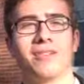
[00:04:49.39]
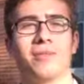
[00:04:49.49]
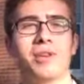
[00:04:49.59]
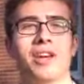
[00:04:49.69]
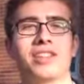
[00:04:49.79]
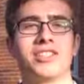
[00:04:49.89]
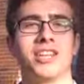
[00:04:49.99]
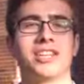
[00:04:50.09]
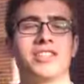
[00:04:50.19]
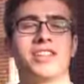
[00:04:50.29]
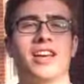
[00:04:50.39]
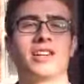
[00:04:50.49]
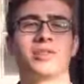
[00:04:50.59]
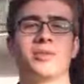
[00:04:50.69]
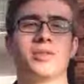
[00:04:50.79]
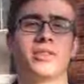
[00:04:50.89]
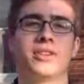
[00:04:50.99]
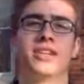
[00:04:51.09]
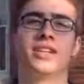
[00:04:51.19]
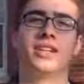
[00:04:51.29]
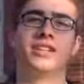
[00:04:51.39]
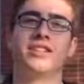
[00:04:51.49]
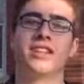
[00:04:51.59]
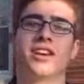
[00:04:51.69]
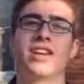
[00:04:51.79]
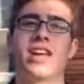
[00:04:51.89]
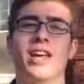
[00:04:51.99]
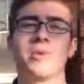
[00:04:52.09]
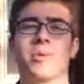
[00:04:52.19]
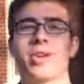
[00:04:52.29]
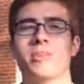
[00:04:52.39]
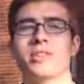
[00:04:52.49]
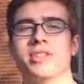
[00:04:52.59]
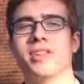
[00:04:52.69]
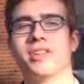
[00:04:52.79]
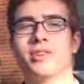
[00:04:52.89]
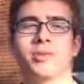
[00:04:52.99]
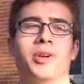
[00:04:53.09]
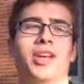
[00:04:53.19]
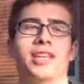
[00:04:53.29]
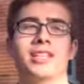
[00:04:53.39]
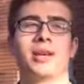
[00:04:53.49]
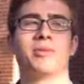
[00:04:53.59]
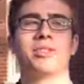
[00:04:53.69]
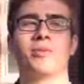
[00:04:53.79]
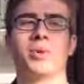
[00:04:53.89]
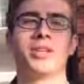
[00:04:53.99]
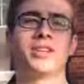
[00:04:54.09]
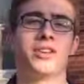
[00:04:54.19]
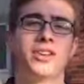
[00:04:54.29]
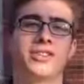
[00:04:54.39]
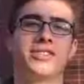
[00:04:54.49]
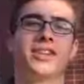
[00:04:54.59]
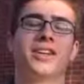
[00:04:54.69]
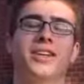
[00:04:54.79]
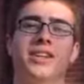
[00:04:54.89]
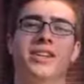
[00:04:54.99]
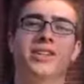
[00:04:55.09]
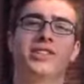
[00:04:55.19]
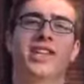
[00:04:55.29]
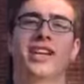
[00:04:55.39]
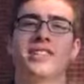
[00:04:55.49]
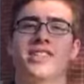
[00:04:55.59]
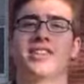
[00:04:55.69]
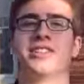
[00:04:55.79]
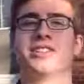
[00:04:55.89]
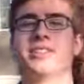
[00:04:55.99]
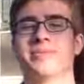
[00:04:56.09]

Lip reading: When you actually get to the actual design day at the Entertainment Center, you'll realize how much of a big deal it is, so you should take it seriously.